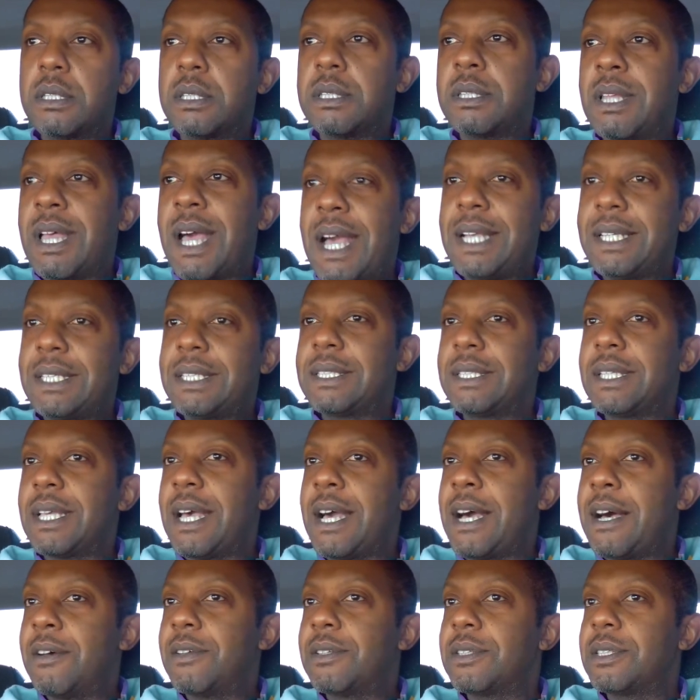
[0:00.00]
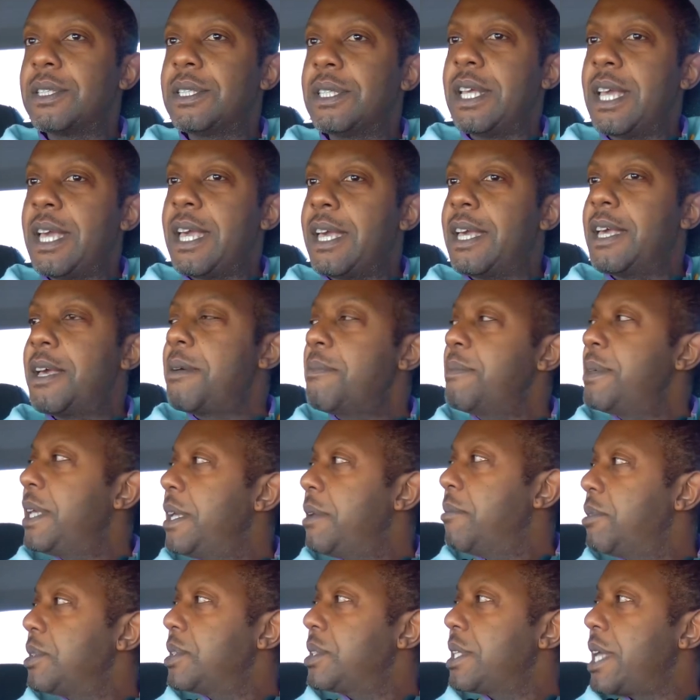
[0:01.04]
nice out today. I mean,
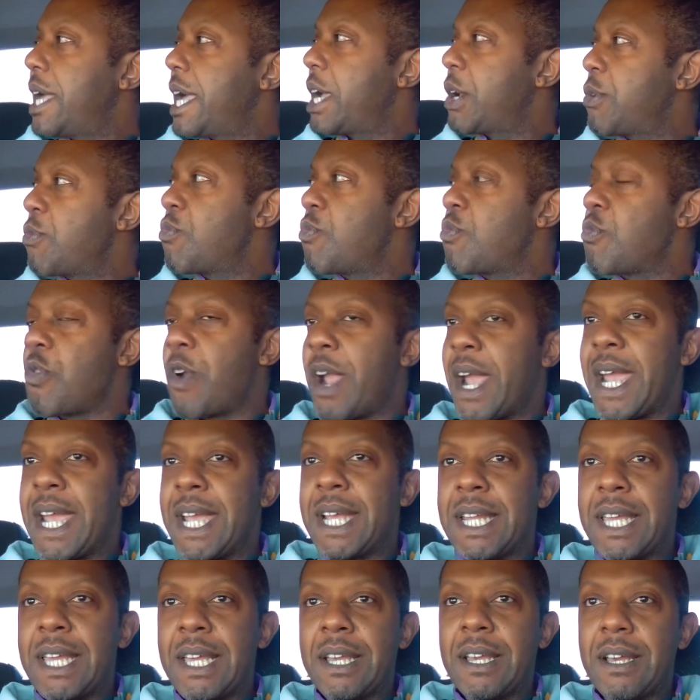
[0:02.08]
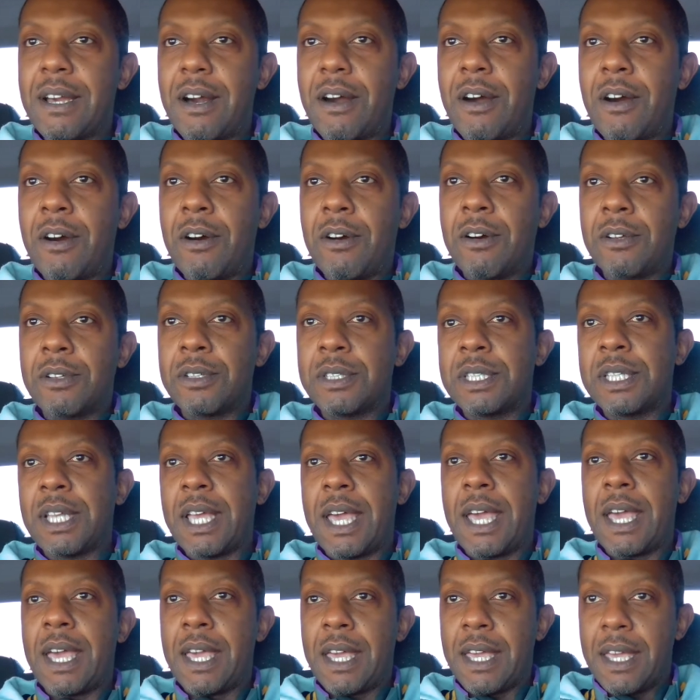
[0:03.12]
it was like raining all
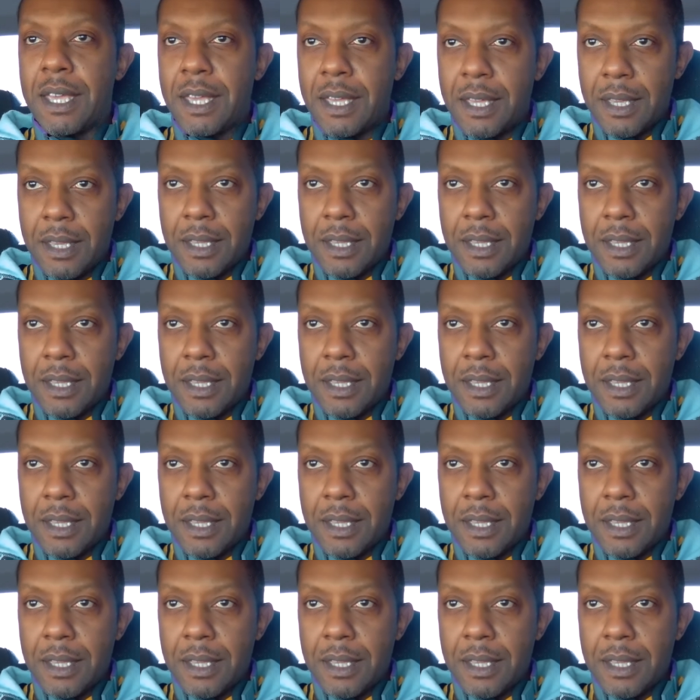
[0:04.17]
day